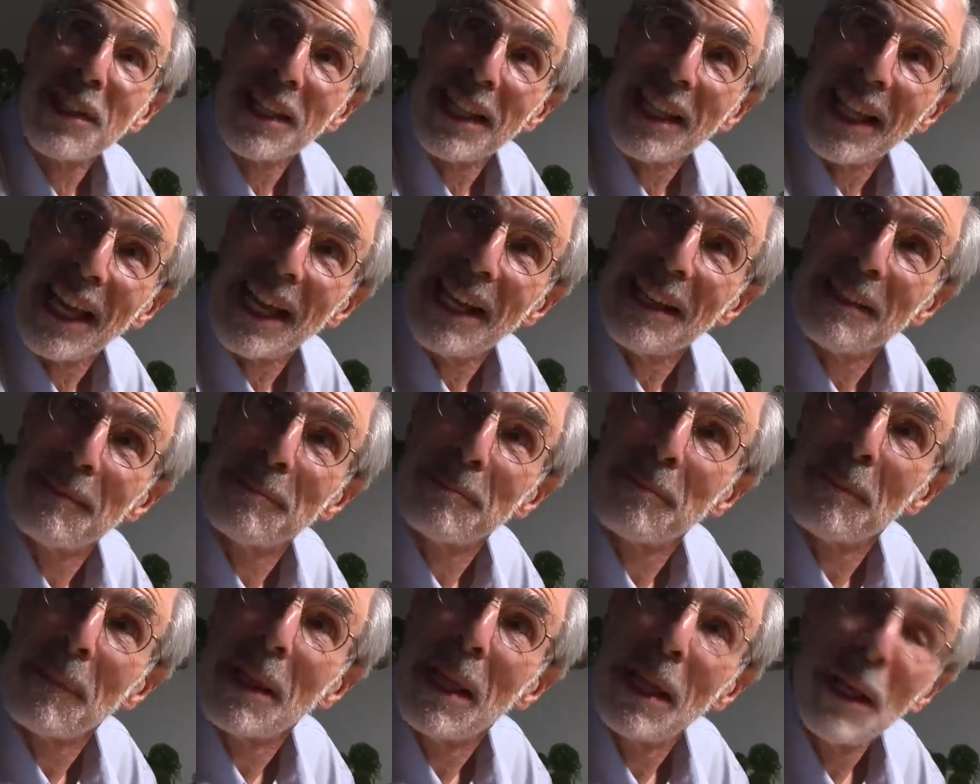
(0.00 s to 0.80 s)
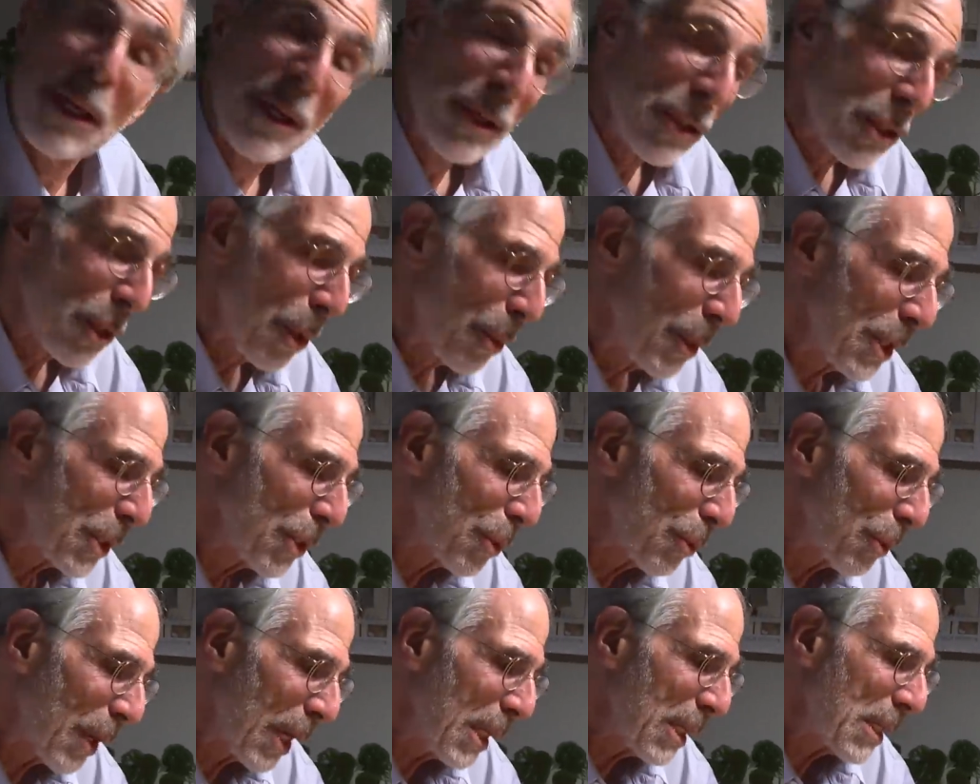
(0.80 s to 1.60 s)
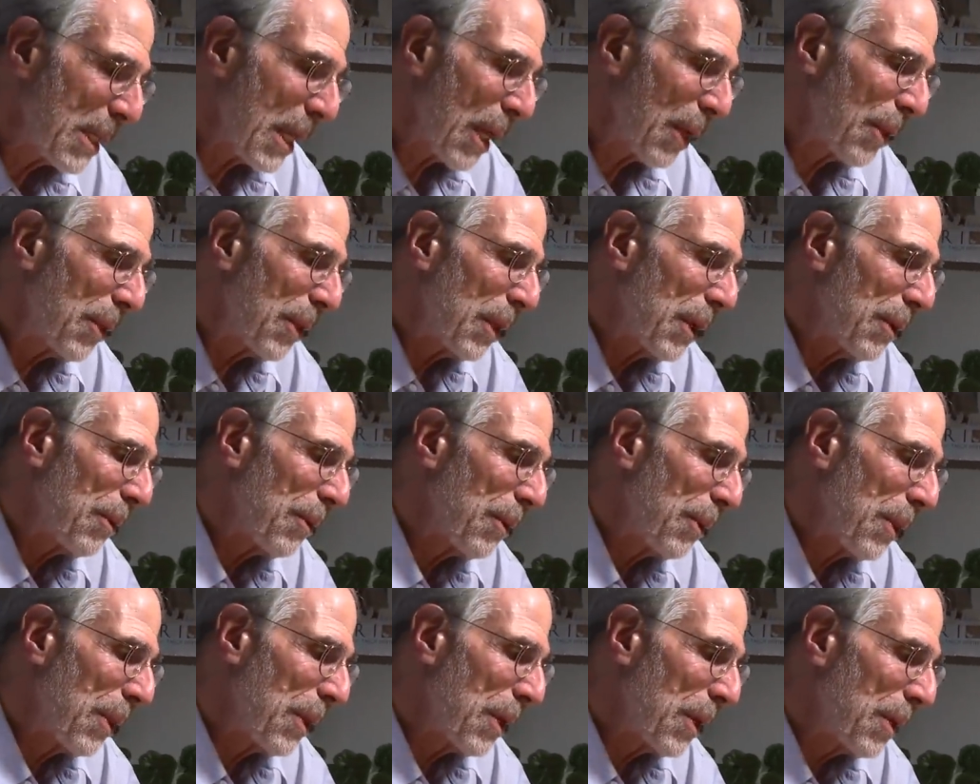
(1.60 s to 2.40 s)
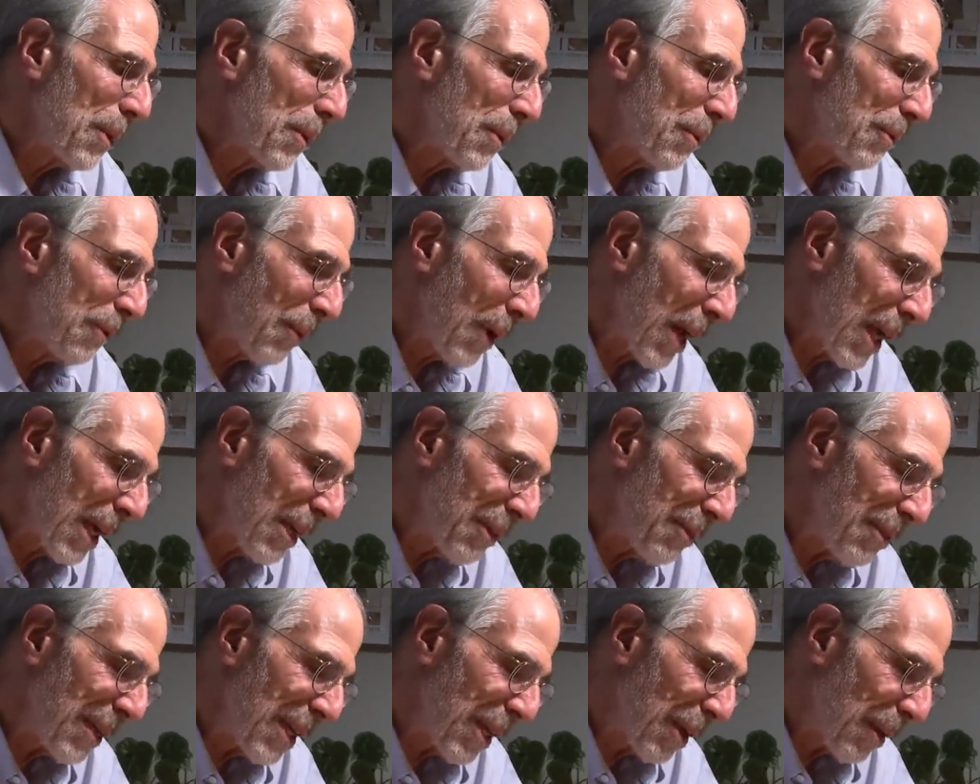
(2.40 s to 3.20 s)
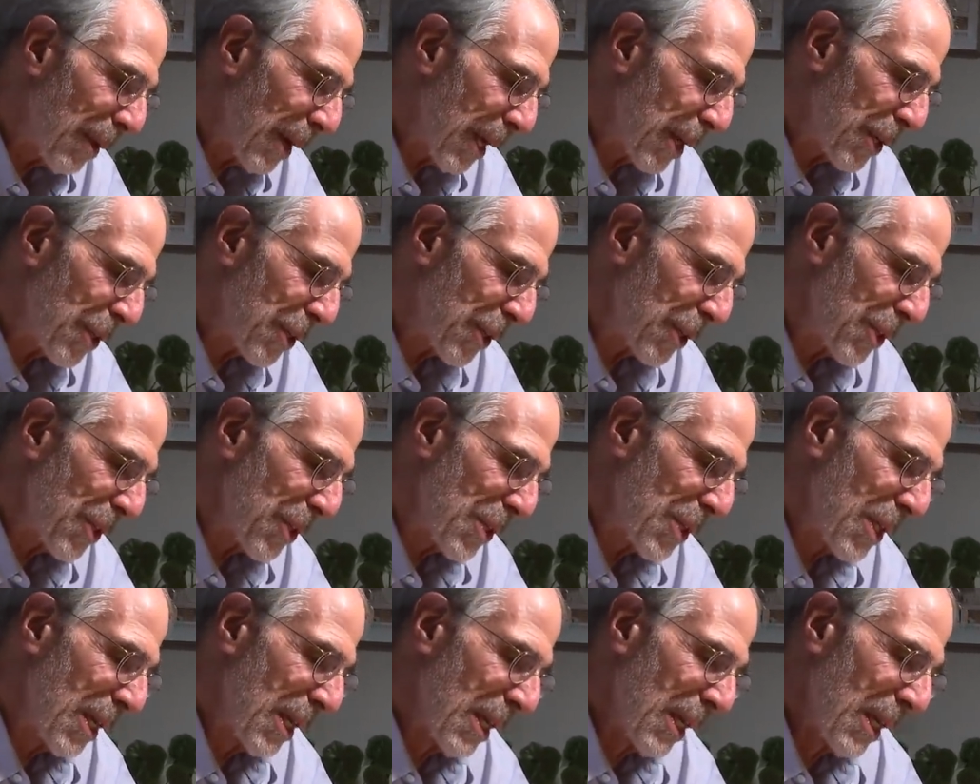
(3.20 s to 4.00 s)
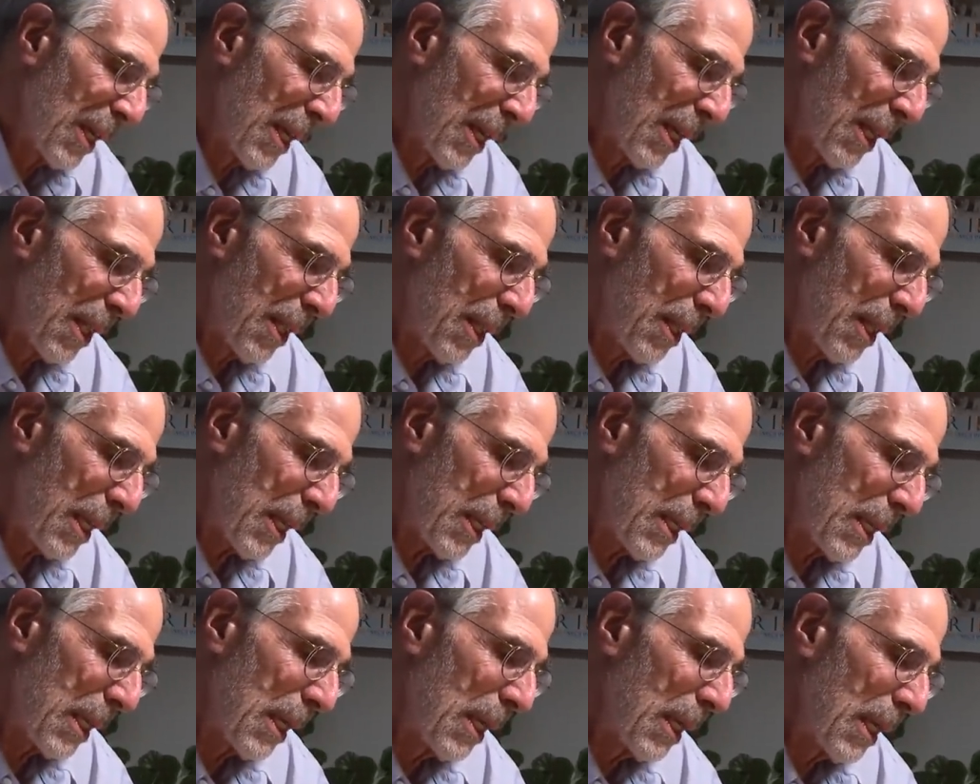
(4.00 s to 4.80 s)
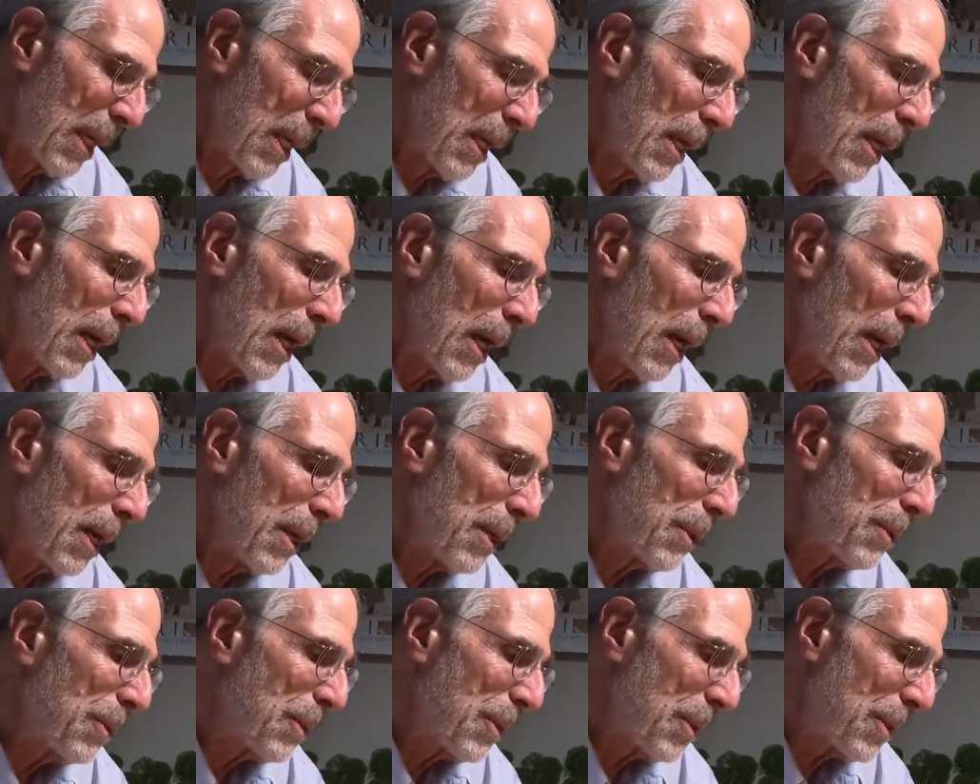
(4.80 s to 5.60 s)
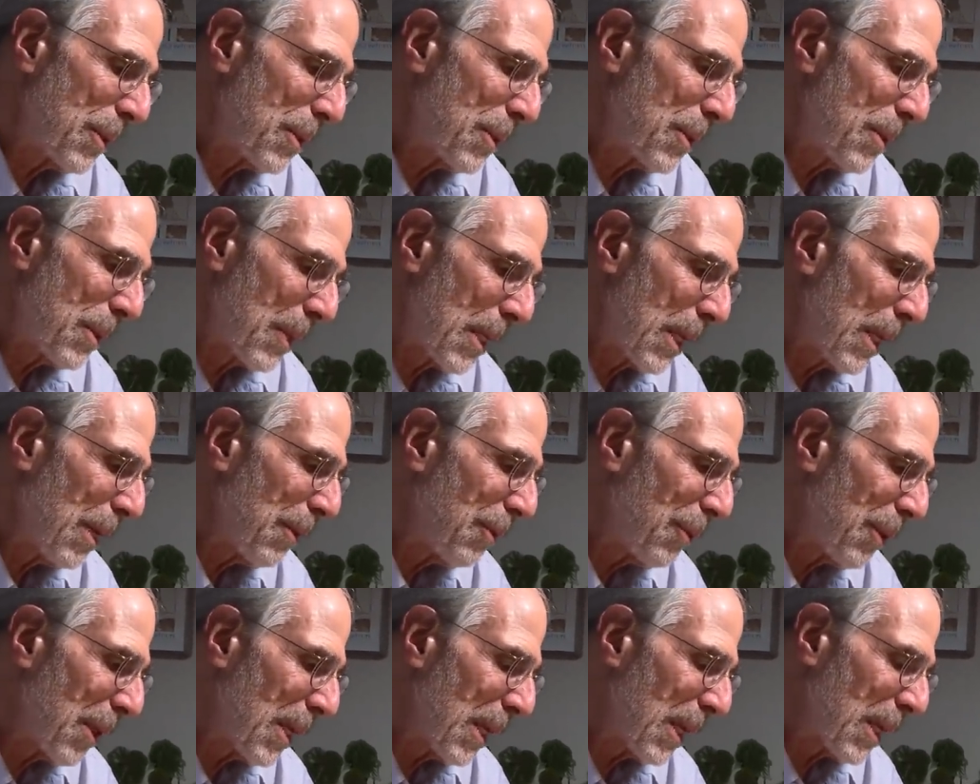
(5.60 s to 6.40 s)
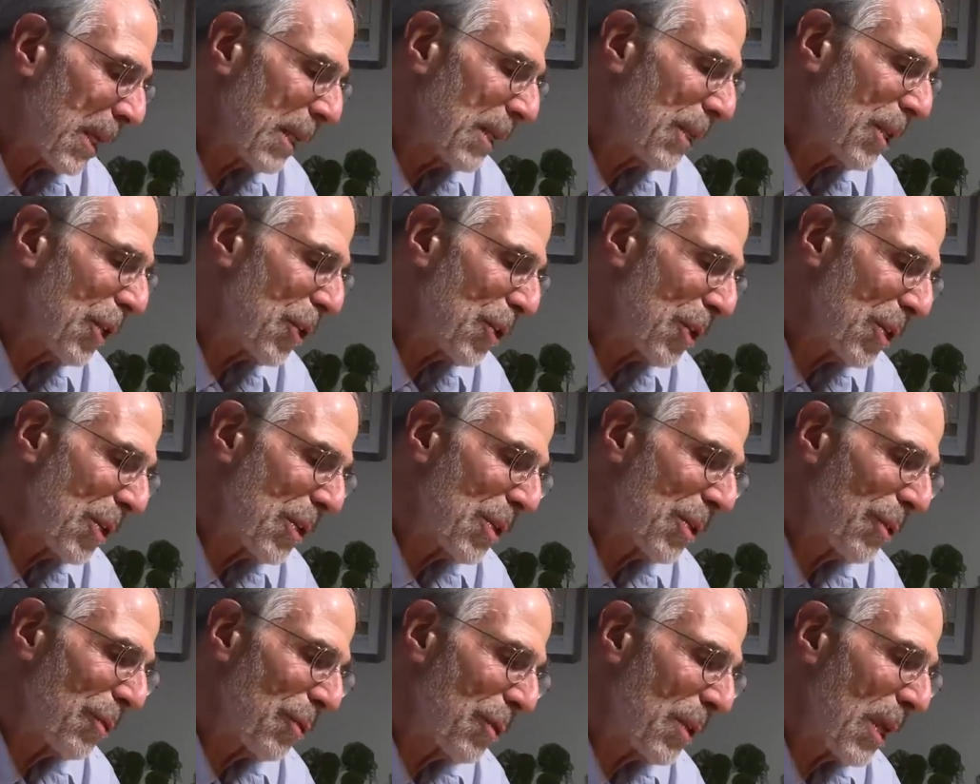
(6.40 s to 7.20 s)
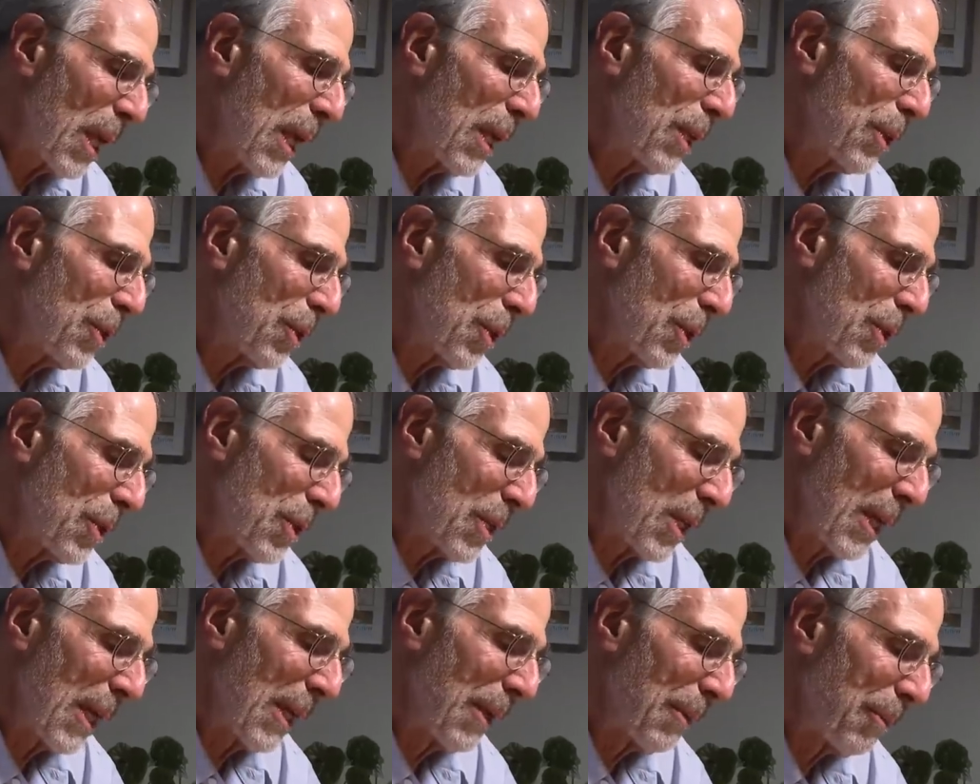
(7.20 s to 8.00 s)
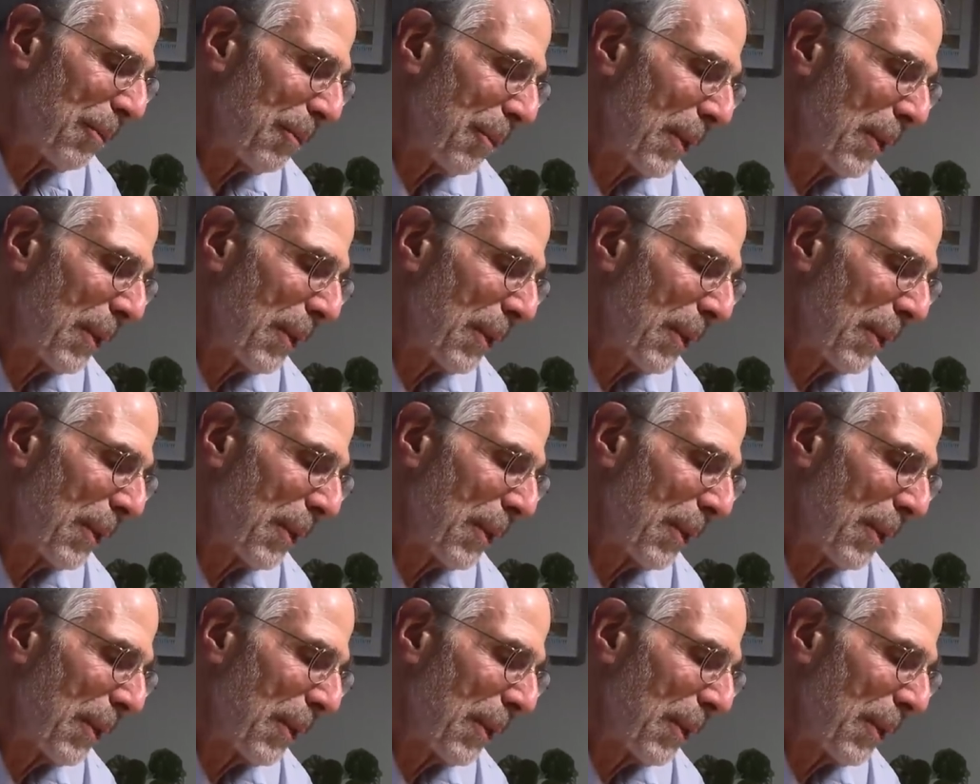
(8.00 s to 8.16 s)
to that. So when you write down the five equations that give the conditions of tangency,